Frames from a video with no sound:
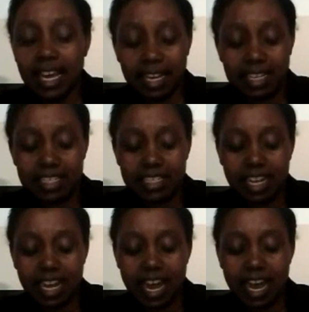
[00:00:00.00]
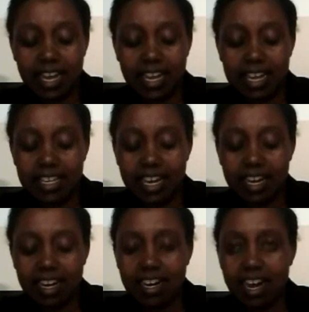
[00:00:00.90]
and a
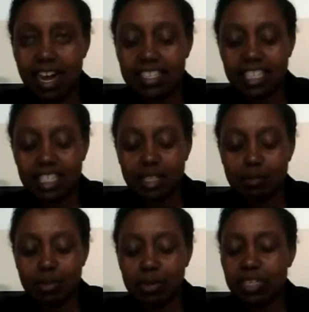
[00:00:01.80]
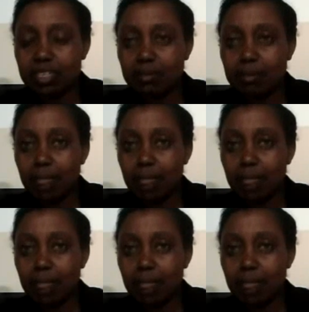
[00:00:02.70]
Kenya ICT board,